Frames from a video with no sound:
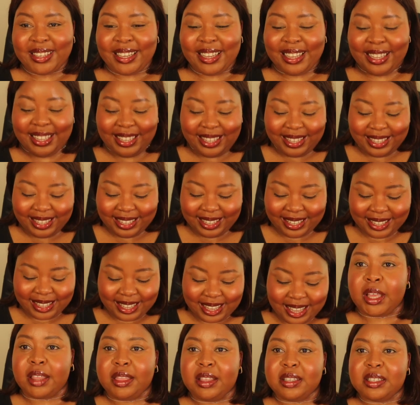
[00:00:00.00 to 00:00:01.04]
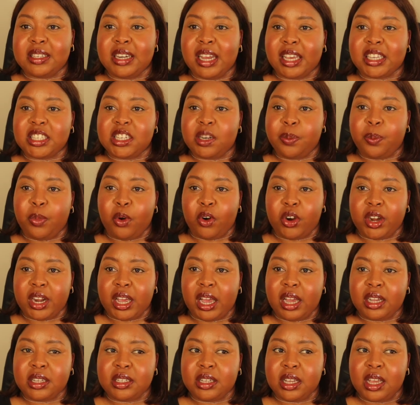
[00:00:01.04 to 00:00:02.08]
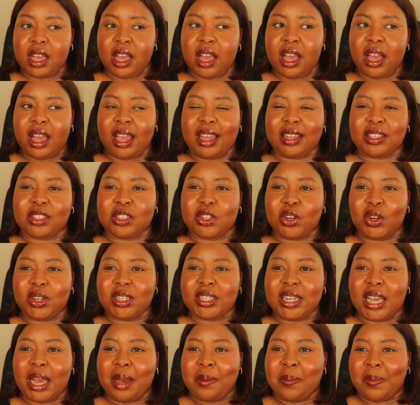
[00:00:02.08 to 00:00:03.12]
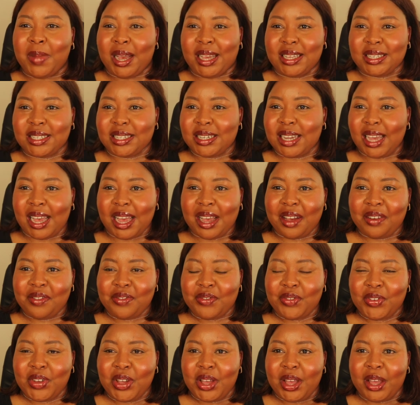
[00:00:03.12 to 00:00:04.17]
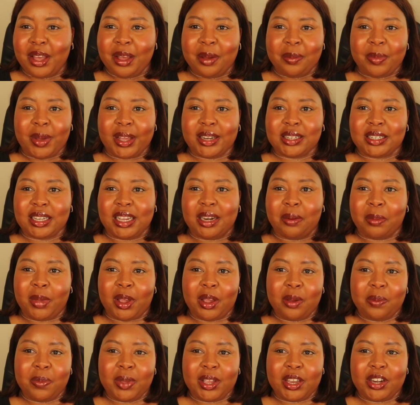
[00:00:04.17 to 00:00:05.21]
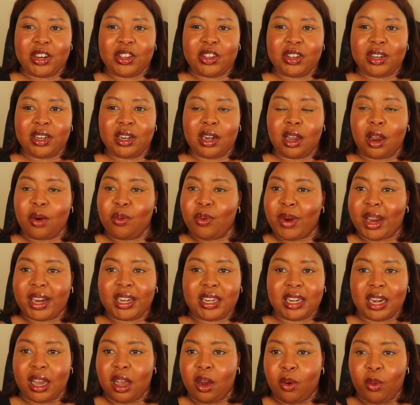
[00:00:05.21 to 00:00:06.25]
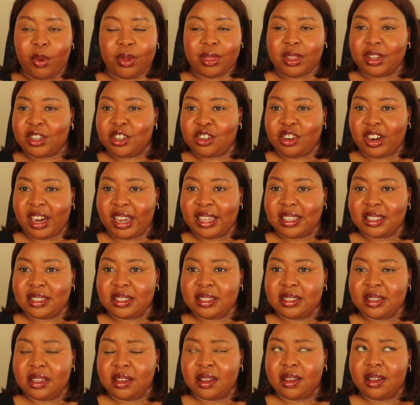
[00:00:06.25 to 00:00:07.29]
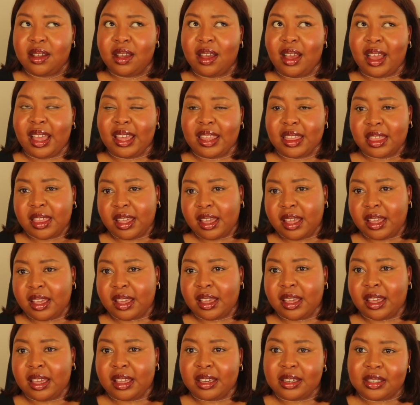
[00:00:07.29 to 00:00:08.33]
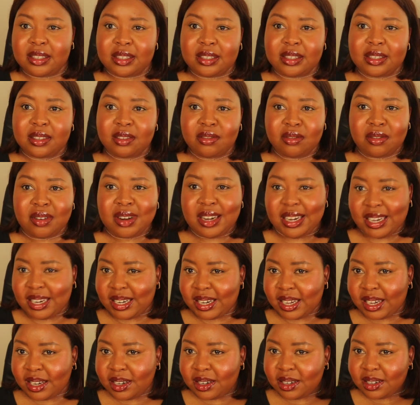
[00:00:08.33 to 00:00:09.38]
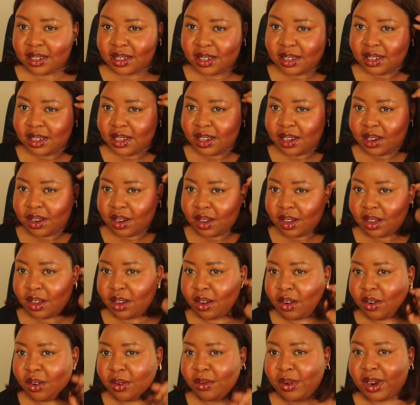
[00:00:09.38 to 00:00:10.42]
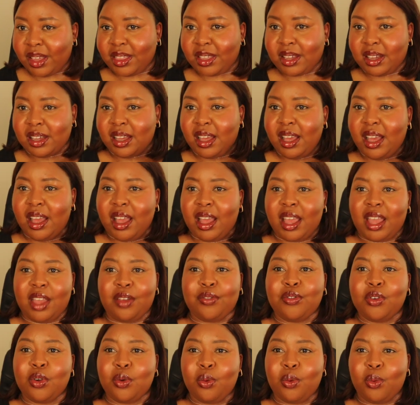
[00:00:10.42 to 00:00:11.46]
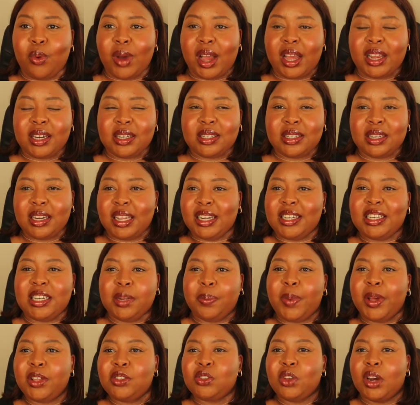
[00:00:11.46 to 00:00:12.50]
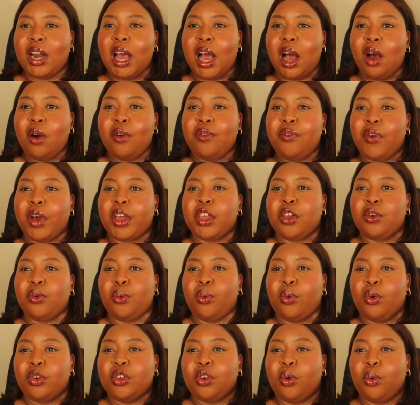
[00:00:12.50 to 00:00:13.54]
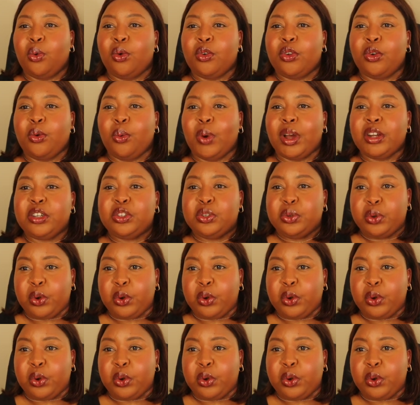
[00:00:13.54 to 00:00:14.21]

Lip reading: This next product, it's not a must-have, but in my opinion, right now with the trends, I think it's needed. Or rather, if you want, it depends on how far you want to